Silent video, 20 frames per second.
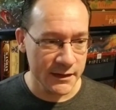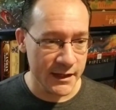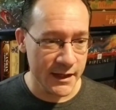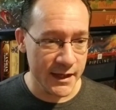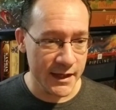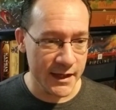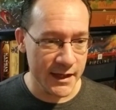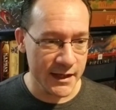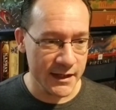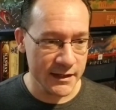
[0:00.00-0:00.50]

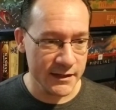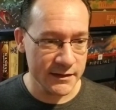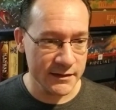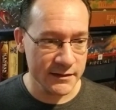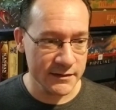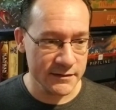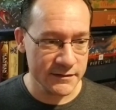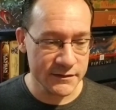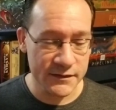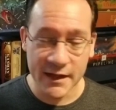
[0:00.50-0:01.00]

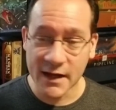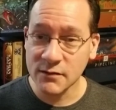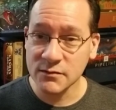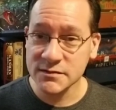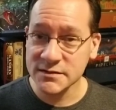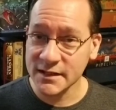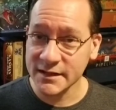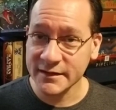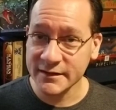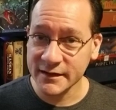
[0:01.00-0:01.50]
And so that
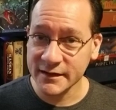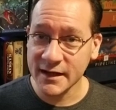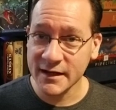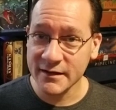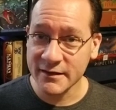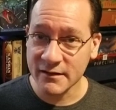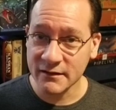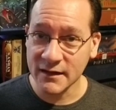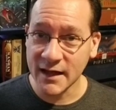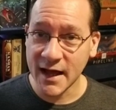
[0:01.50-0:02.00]
was
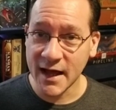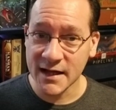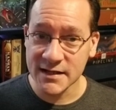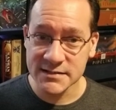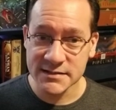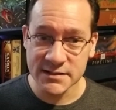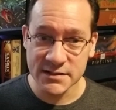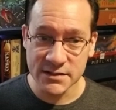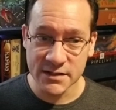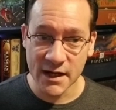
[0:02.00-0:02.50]
the
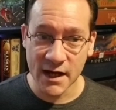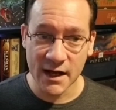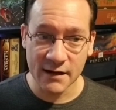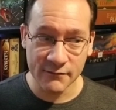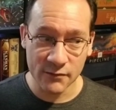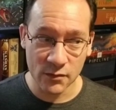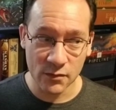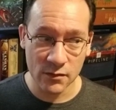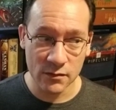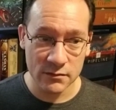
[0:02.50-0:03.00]
last
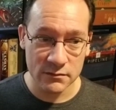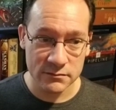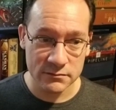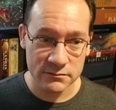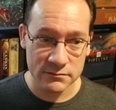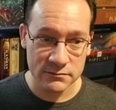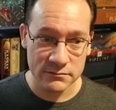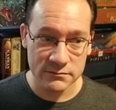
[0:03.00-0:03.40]
novel